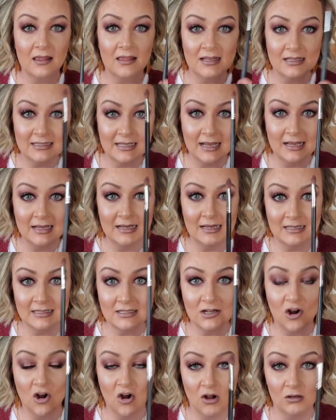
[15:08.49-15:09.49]
This is
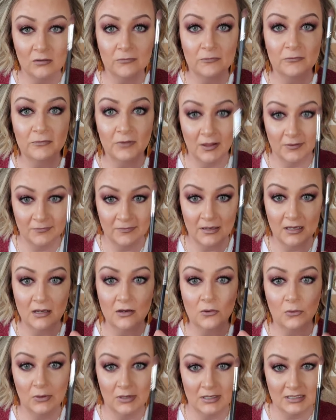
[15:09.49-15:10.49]
called fluffy
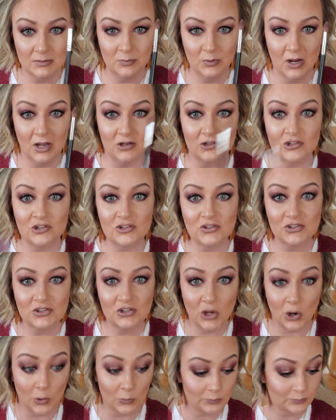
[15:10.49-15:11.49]
crease brush.
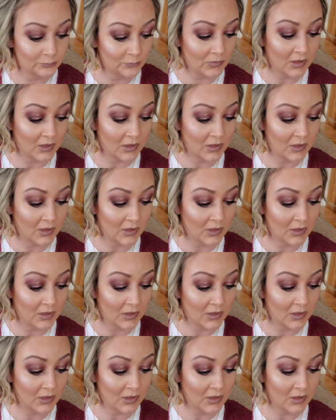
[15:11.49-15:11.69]
So